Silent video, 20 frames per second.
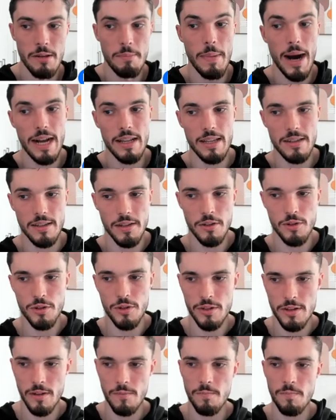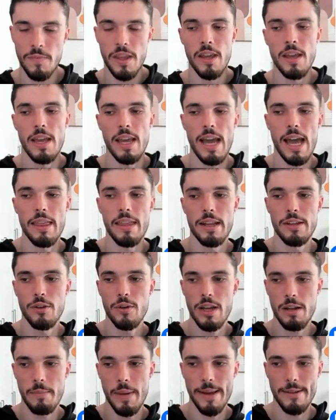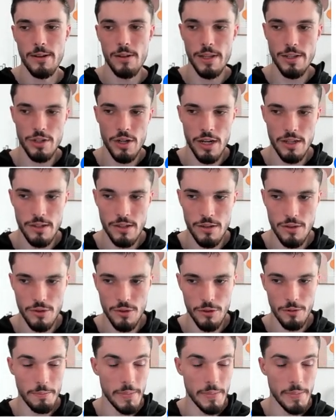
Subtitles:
mark this interested. And then you can manually change it to